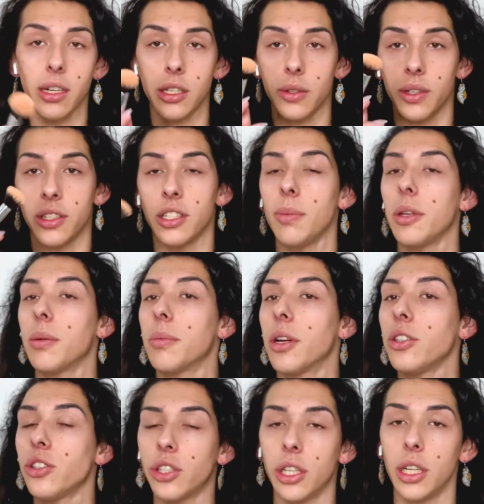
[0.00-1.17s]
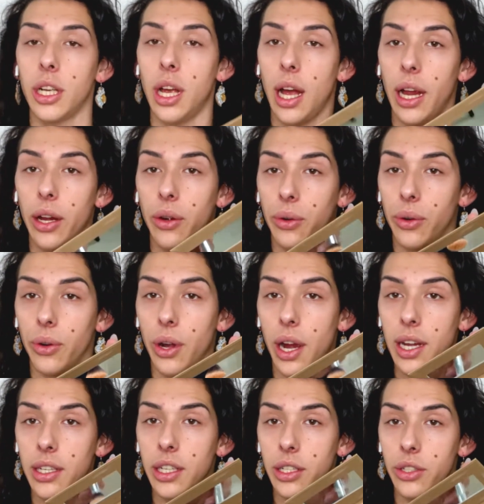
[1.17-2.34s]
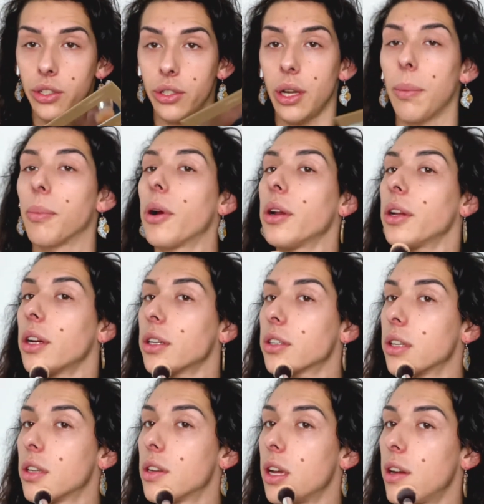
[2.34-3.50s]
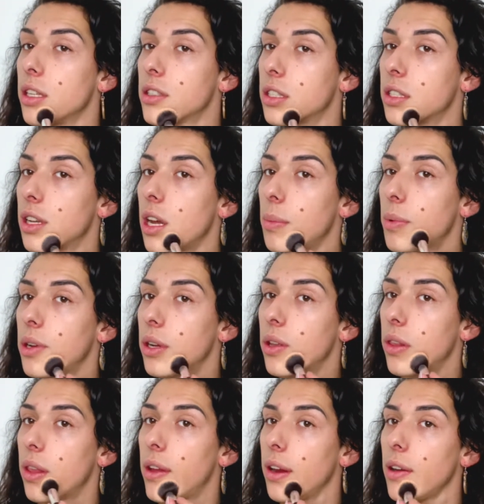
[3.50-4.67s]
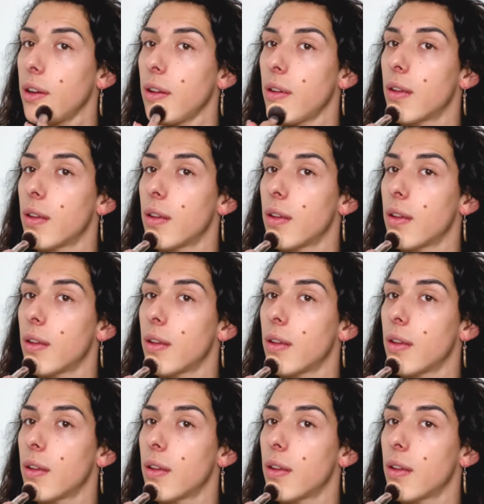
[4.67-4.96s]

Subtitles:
So with a stippling brush, I go right into the product and just tap it on there.